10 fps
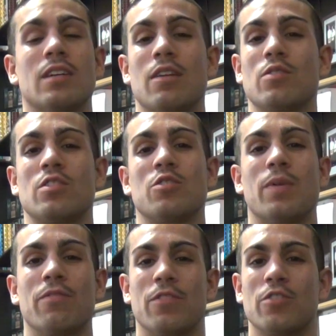Ever since
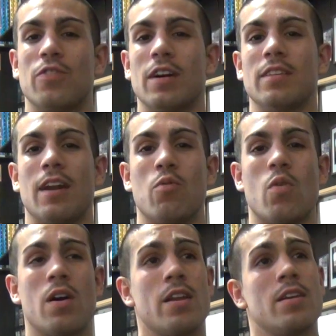my first fight that I
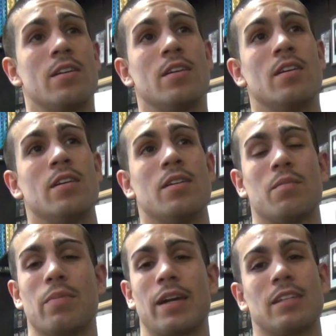won
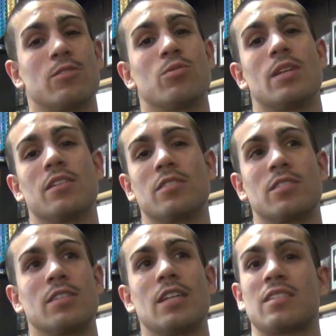back in
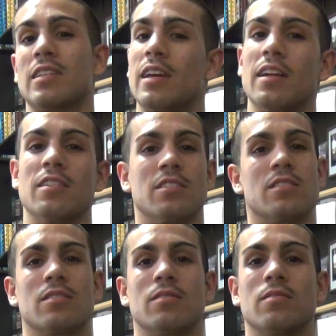2006, he kind of just